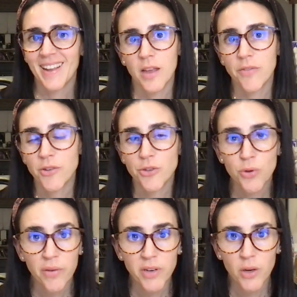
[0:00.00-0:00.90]
If you
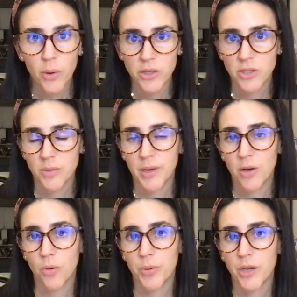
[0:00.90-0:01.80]
do have any questions about
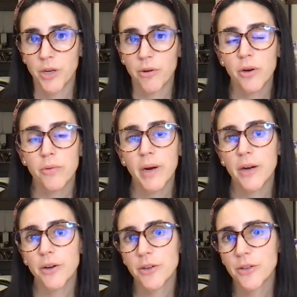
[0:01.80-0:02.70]
opening your own
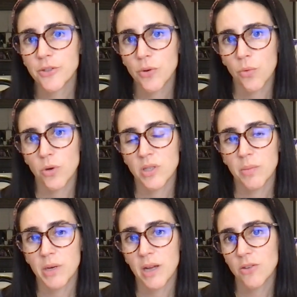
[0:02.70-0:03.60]
records or
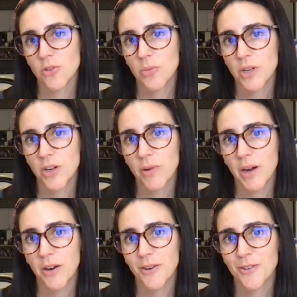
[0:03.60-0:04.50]
somebody else opening your
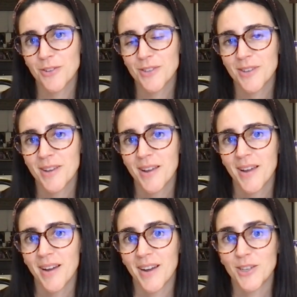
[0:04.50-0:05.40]
records,
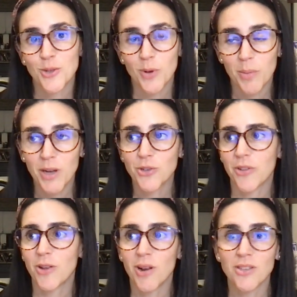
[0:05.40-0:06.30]
I just want to make sure
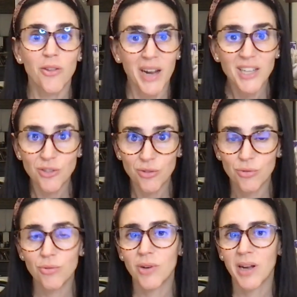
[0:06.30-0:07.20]
that you guys know that I
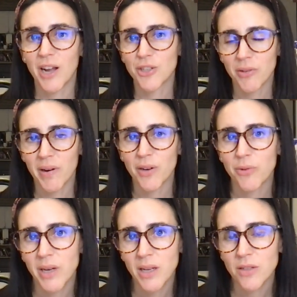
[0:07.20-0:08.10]
do Akashic Record
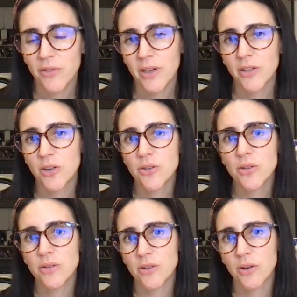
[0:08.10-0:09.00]
readings for others.
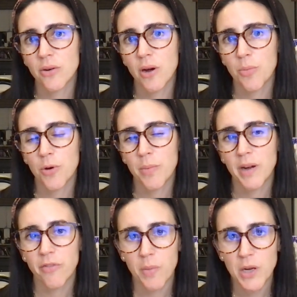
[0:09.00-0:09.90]
So I'll put my
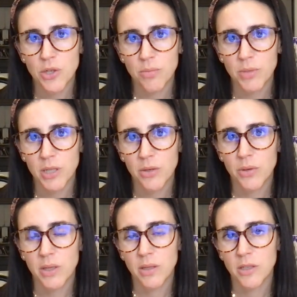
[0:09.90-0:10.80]
information below
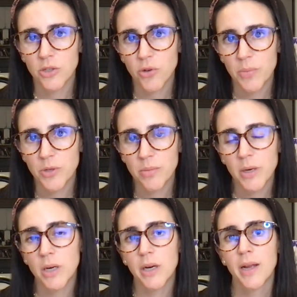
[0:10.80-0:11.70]
in the description
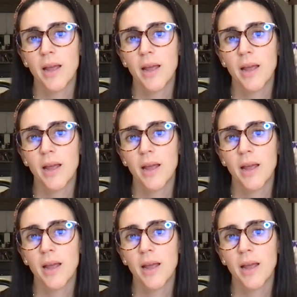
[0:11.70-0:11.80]
bar.